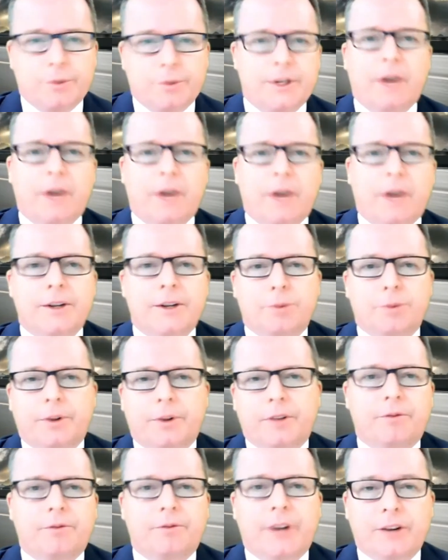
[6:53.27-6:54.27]
was areas
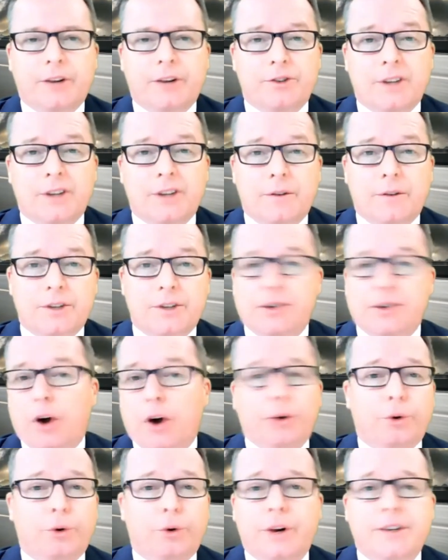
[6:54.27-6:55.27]
within financial services that
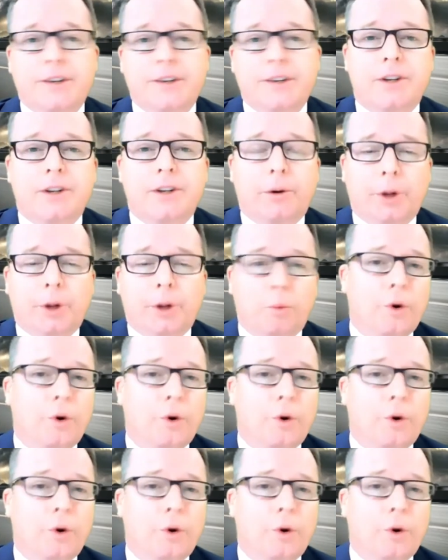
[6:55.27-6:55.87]
I don't necessarily